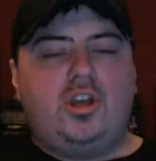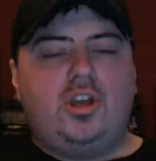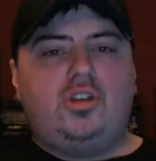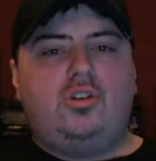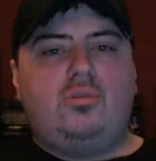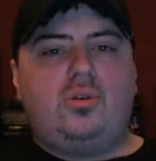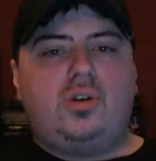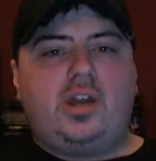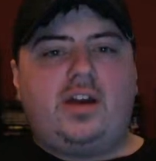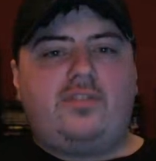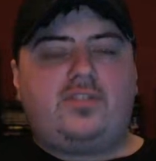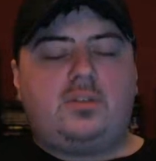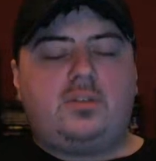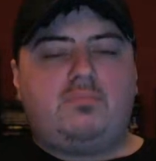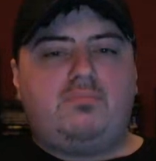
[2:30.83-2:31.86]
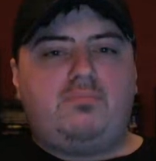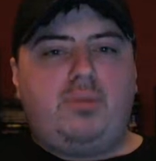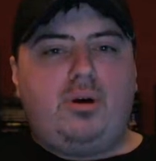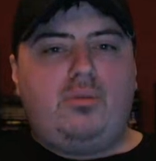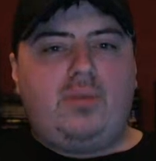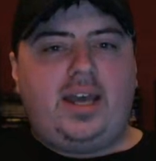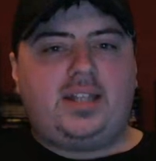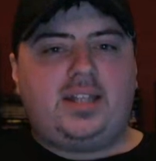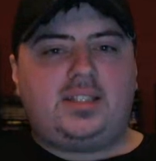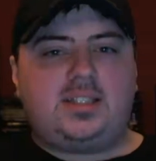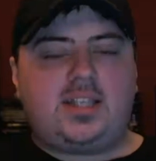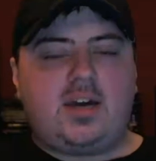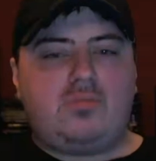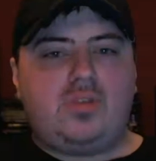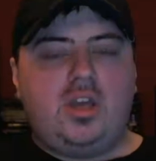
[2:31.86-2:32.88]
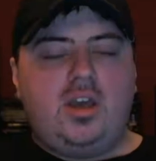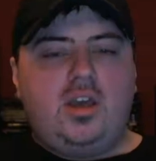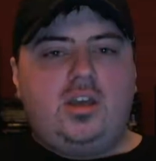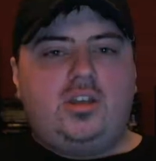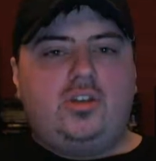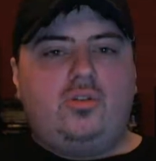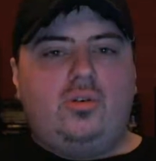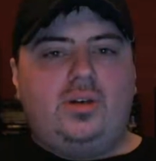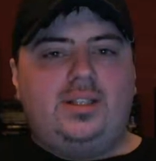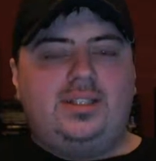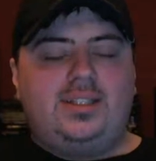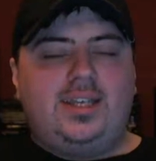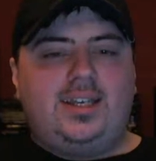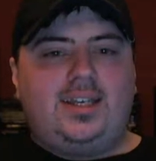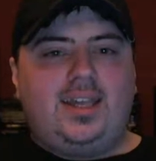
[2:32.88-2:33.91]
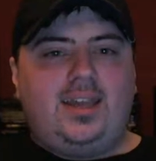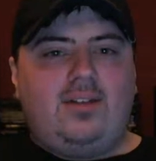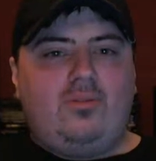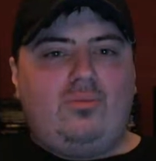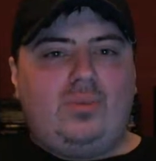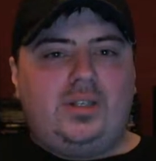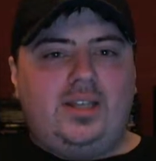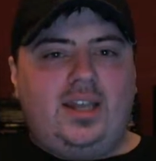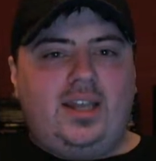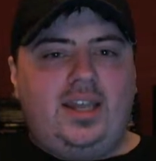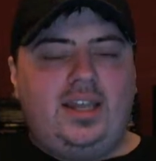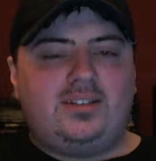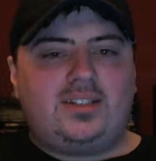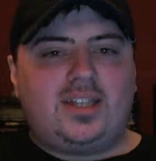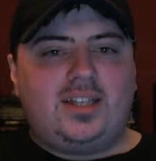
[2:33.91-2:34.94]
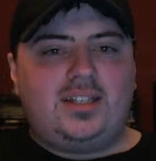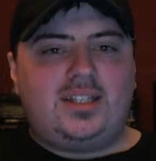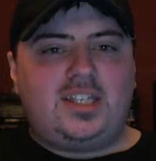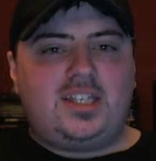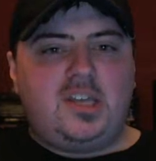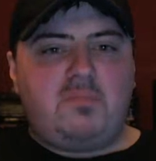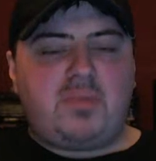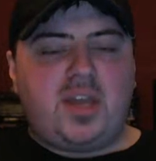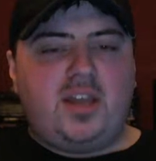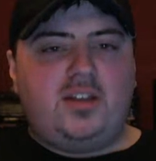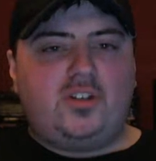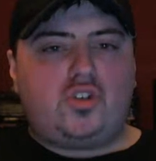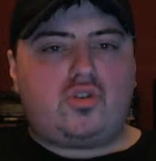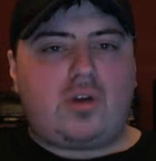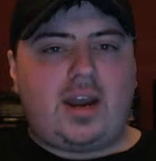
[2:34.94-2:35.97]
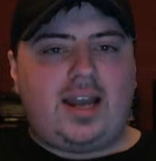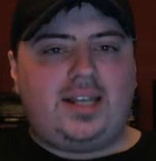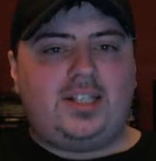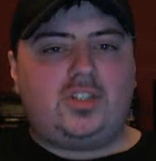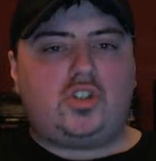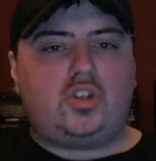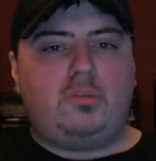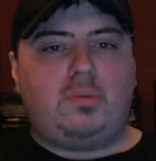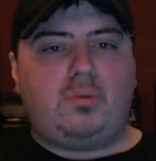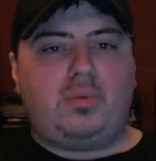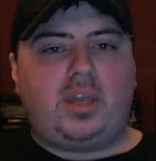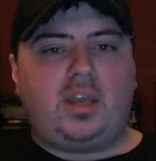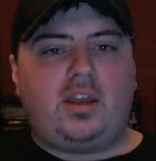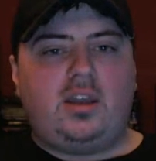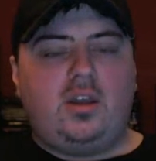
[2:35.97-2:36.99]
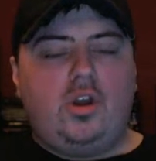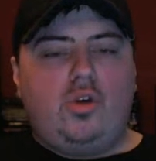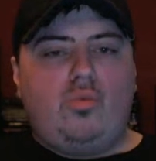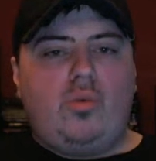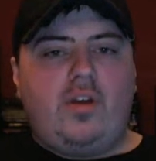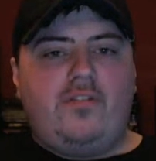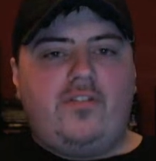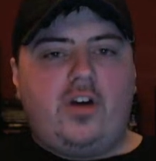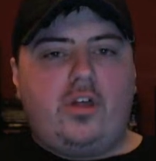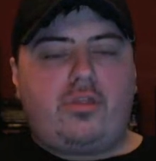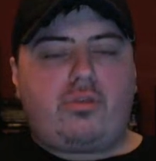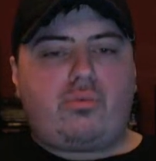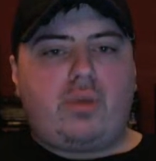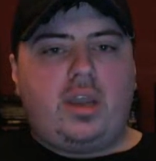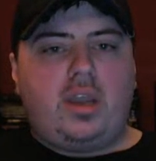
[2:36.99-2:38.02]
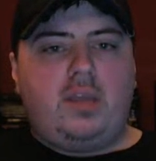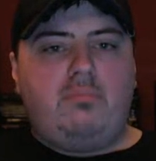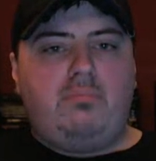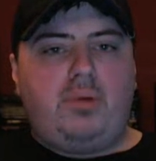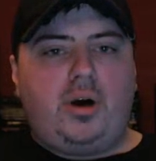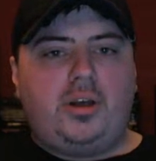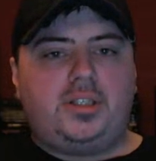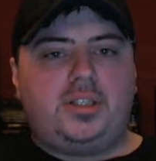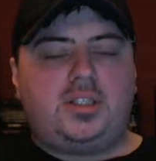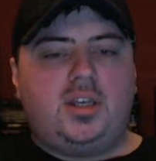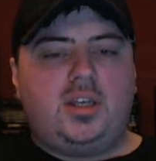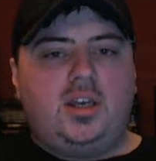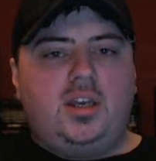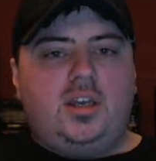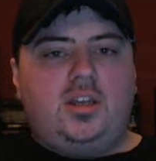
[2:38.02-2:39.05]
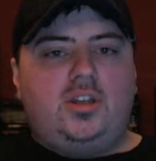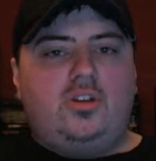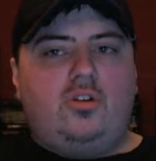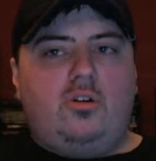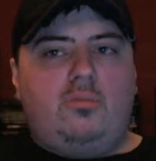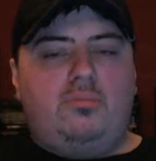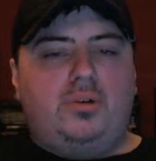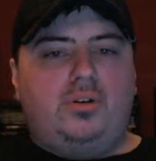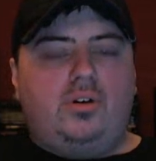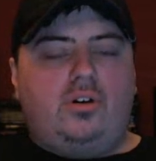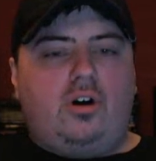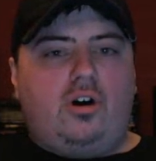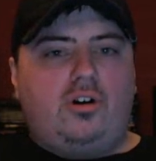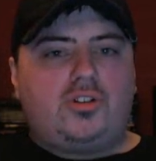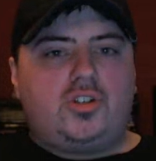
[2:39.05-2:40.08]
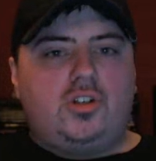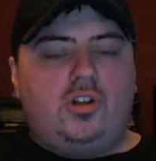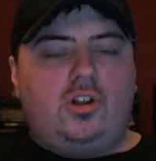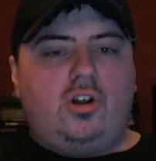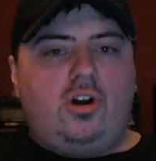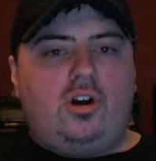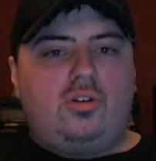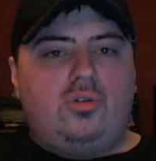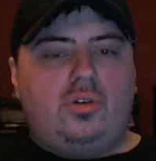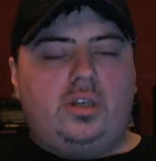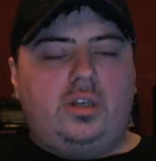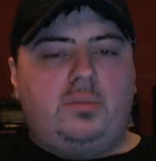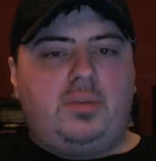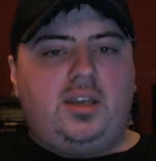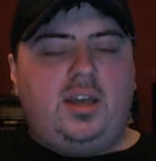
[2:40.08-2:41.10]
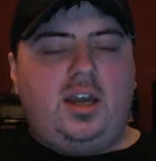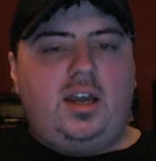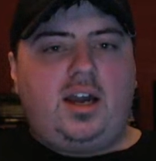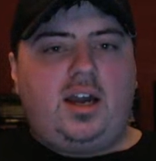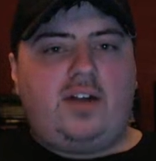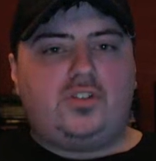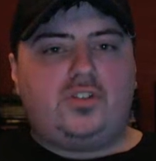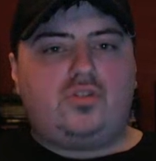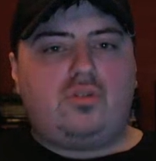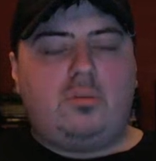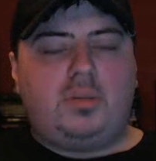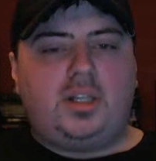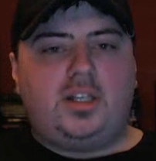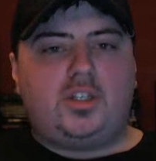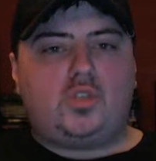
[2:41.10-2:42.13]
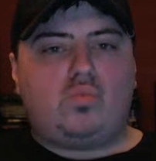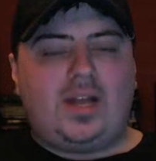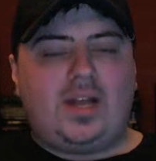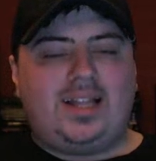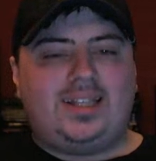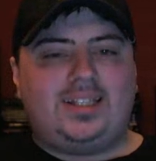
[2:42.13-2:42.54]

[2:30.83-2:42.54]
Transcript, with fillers: You know, we're going to have to put our heads down, you know, and dig with heels in deep and try and scoop away with three points. You know, but Arsenal are going to be having trouble as well.